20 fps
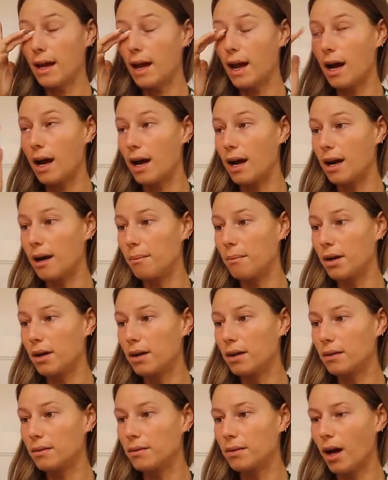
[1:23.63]
Um,
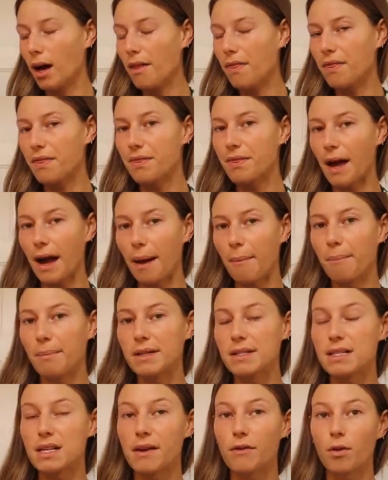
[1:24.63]
not that
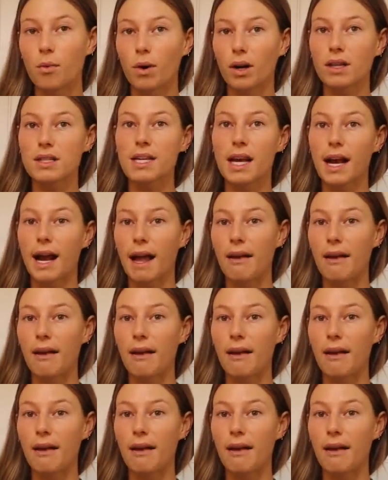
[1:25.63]
busy of a work day.